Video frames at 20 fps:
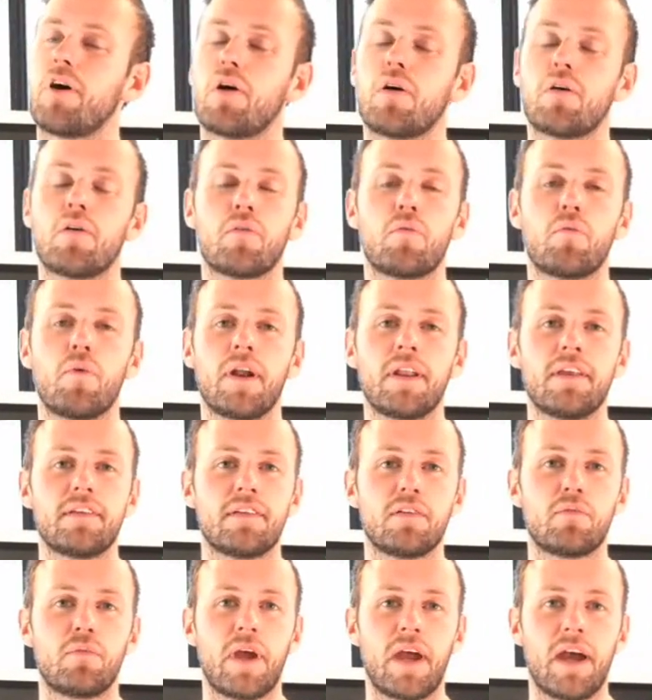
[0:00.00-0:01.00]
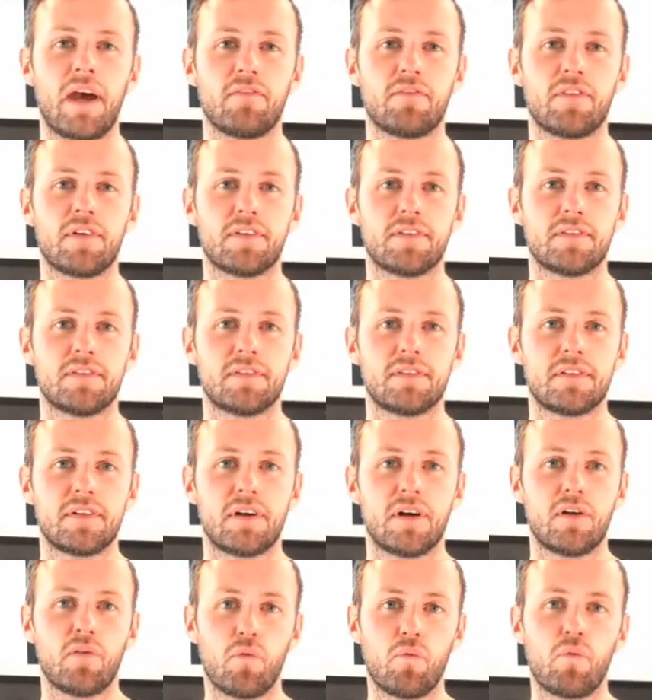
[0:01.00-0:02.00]
What is it we have?
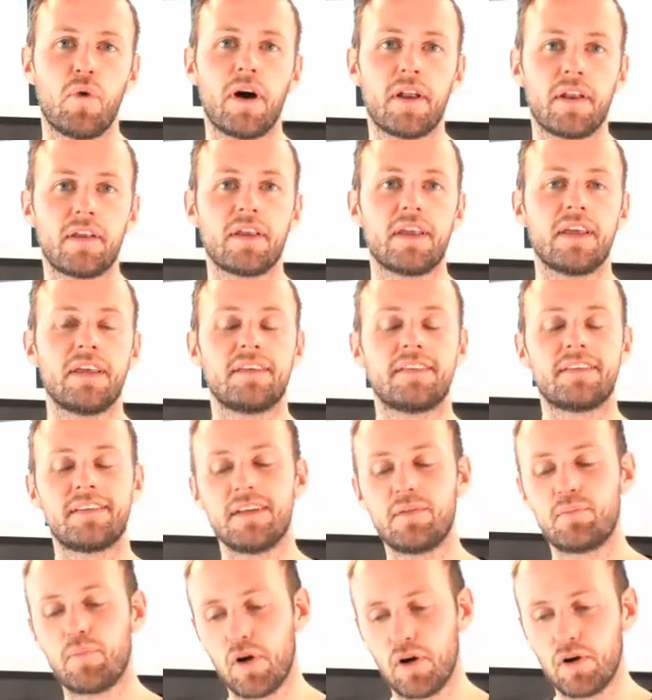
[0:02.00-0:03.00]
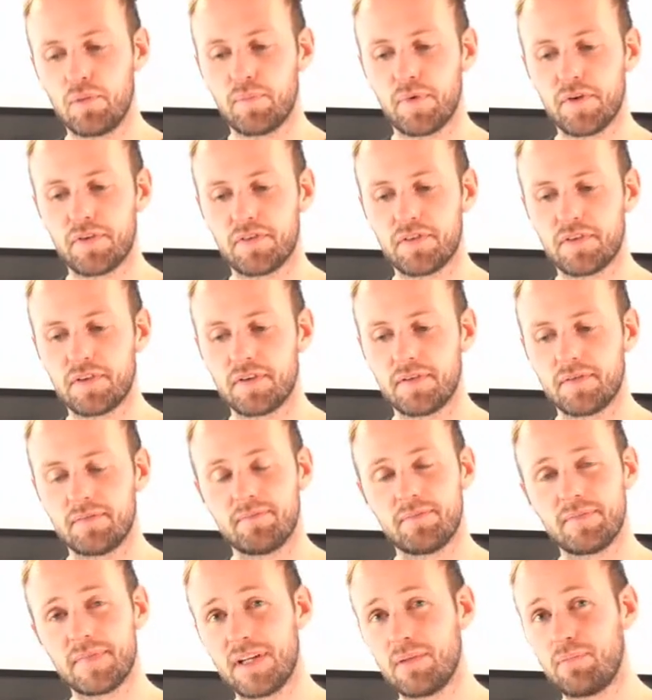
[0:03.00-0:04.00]
And what is the purpose?
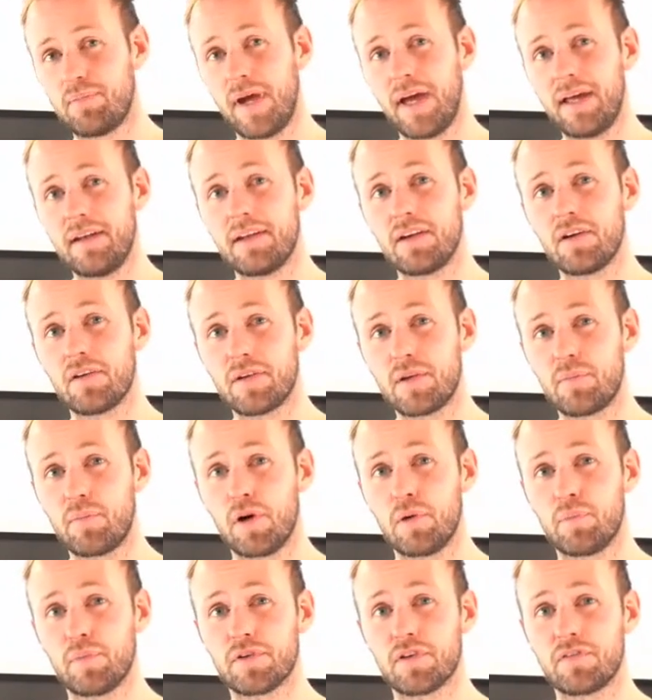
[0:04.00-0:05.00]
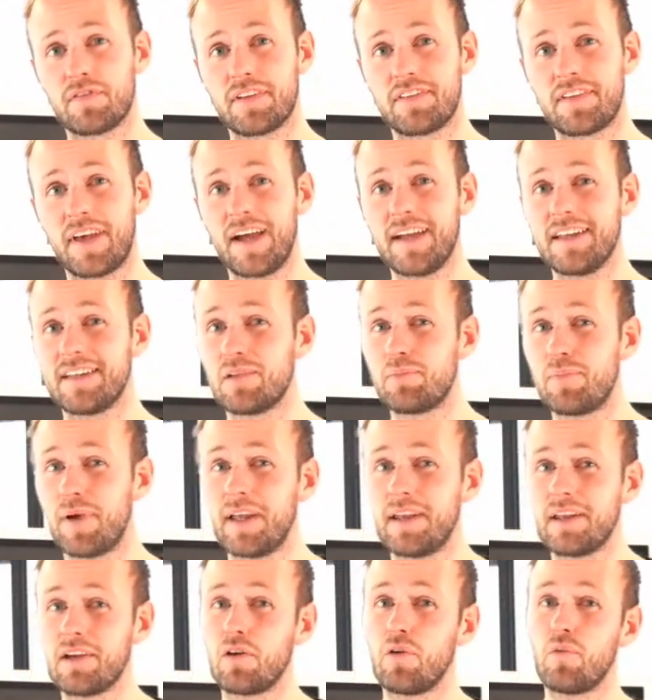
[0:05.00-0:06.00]
Depending on the purpose of the site,
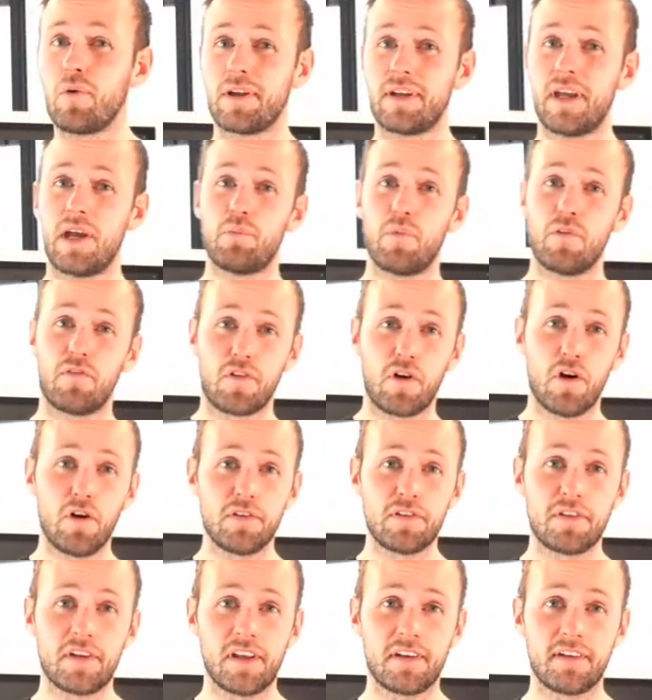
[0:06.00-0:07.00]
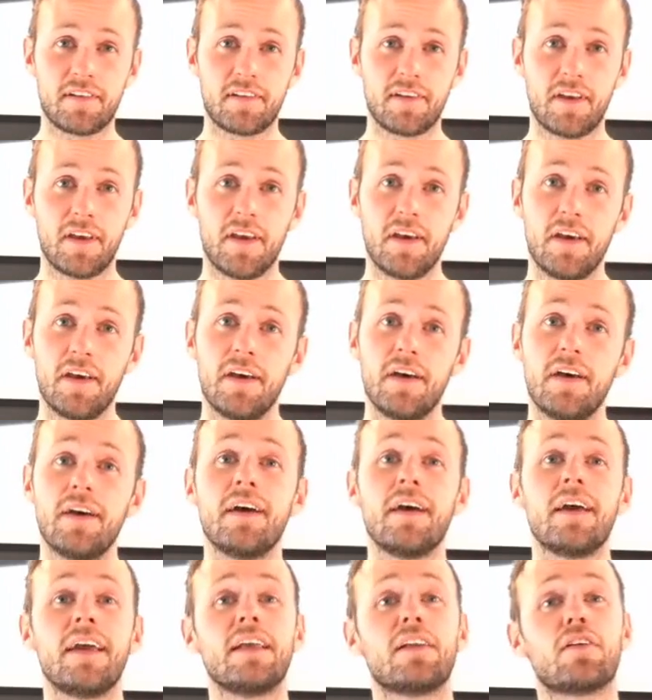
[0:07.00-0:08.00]
depending on what type of content,
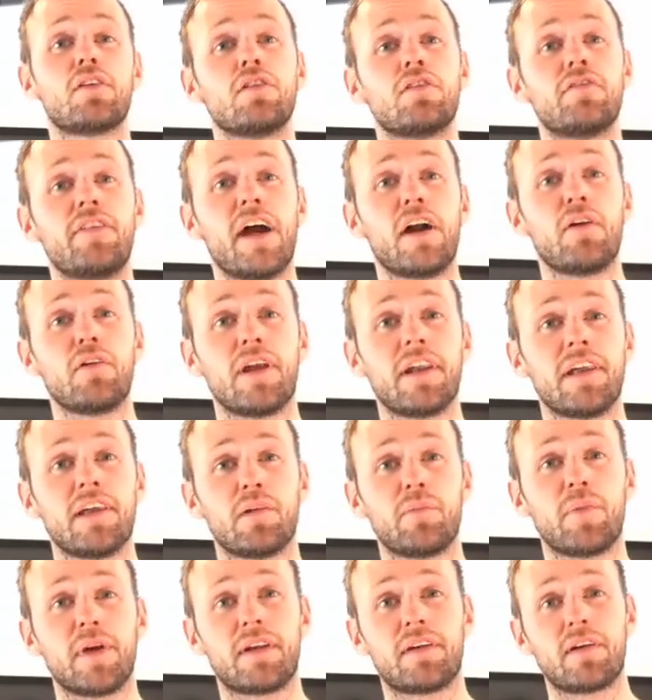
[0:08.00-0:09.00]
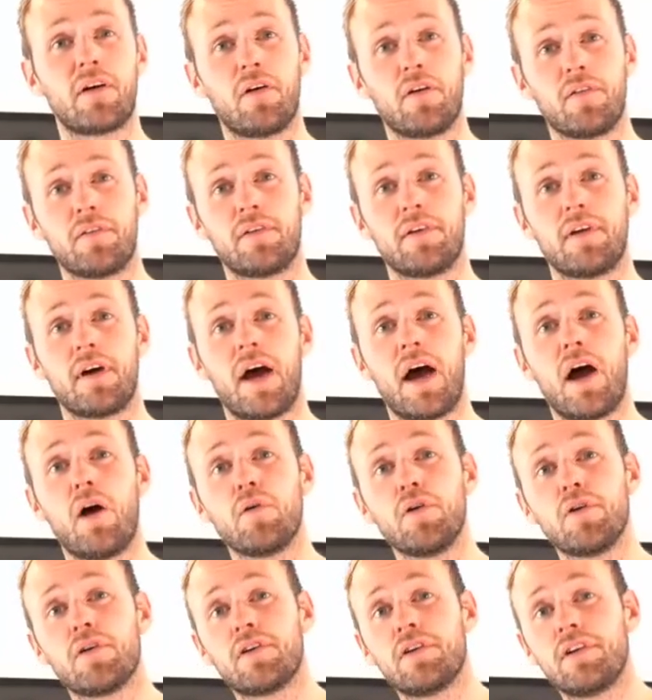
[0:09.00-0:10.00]
it could vary a little bit on how
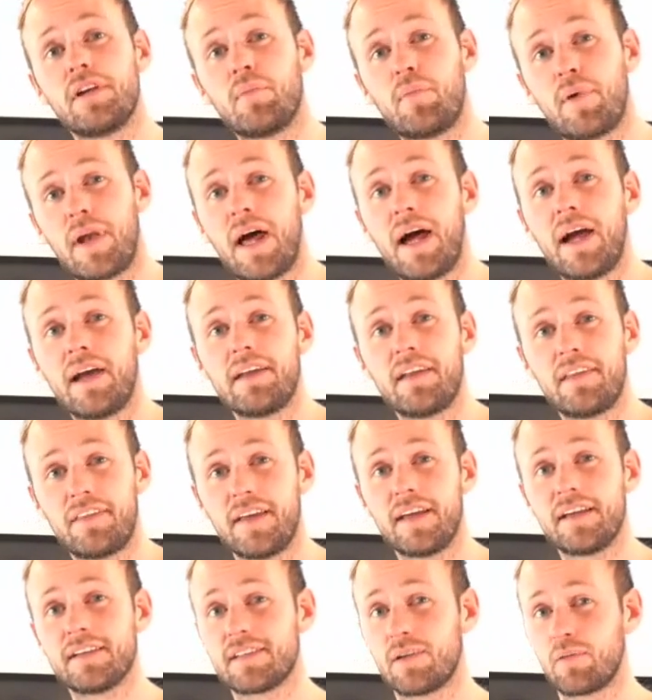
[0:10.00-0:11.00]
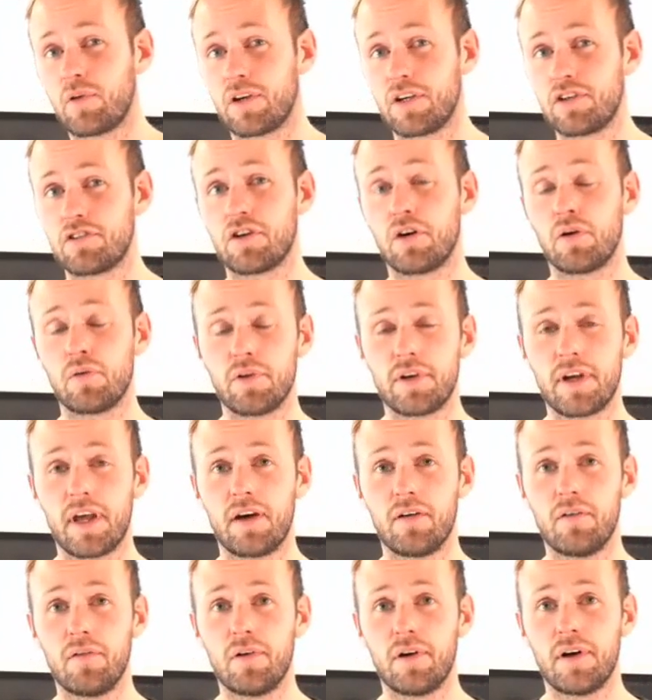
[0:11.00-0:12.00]
you could apply the things I'm going to show you
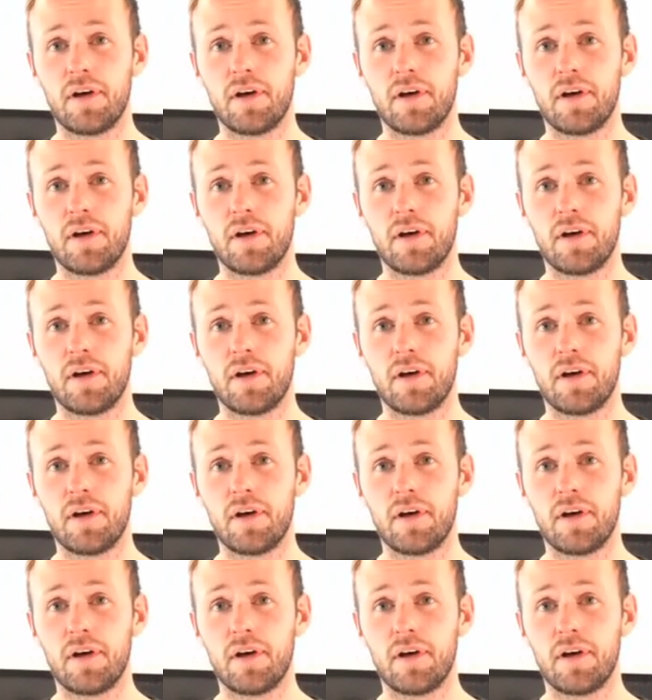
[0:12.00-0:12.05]
now.